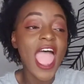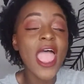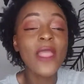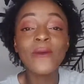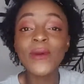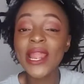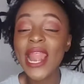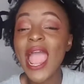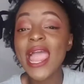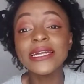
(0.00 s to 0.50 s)
And
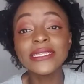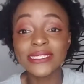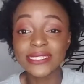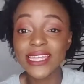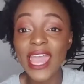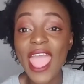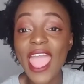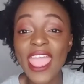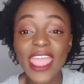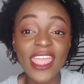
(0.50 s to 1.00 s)
when I
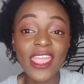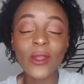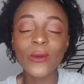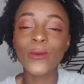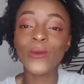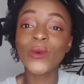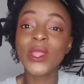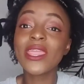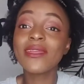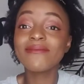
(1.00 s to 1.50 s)
say
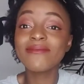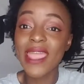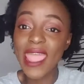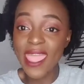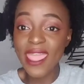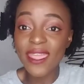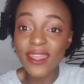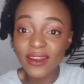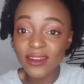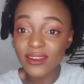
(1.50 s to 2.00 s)
we
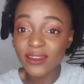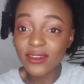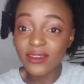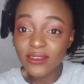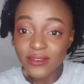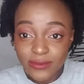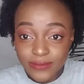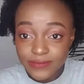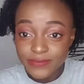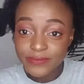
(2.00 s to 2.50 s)
ran,
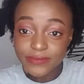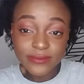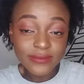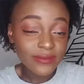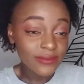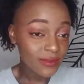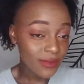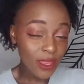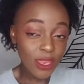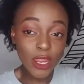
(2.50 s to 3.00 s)

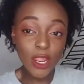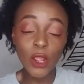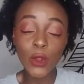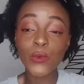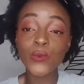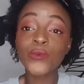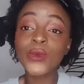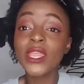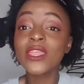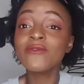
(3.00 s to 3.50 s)

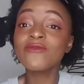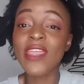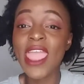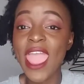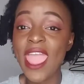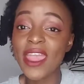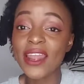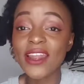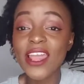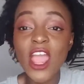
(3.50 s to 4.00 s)
we
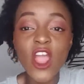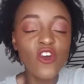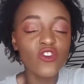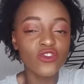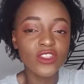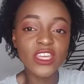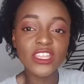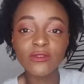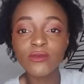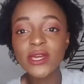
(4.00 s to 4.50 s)
ran.
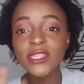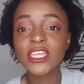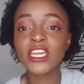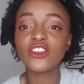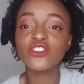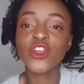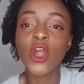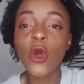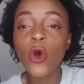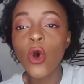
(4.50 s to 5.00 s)
This
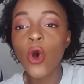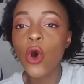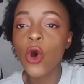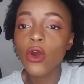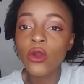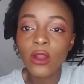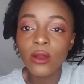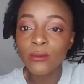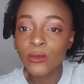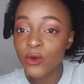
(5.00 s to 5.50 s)
wasn't no
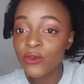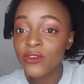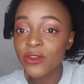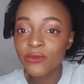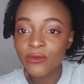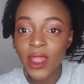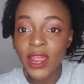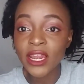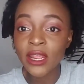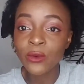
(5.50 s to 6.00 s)
horror movie
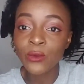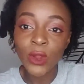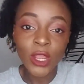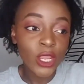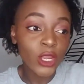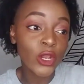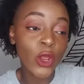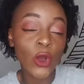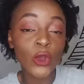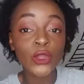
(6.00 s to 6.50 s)
running where,
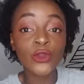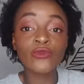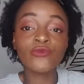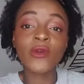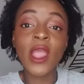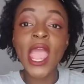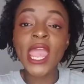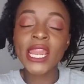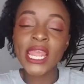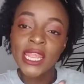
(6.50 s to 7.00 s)
you know, you
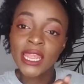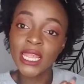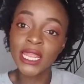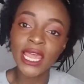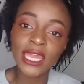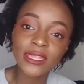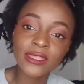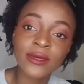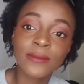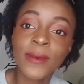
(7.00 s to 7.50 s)
run and then
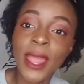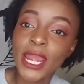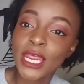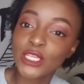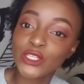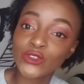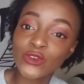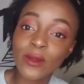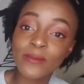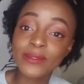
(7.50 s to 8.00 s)
like
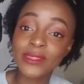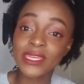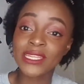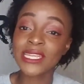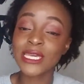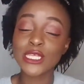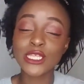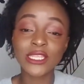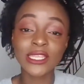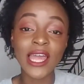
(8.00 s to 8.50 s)
somebody trips and
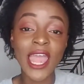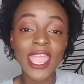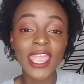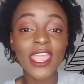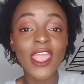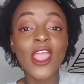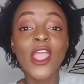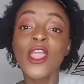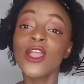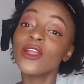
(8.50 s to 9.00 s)
it's like,
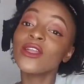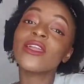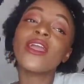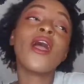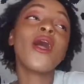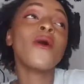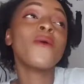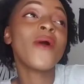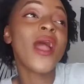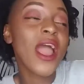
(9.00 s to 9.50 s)

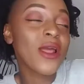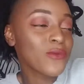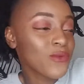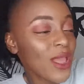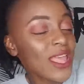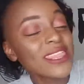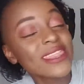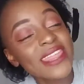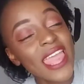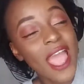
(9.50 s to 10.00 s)
go on
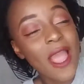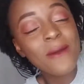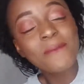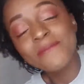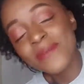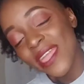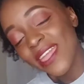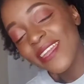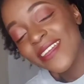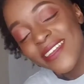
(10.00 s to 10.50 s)

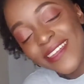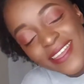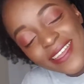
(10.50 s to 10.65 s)
without me.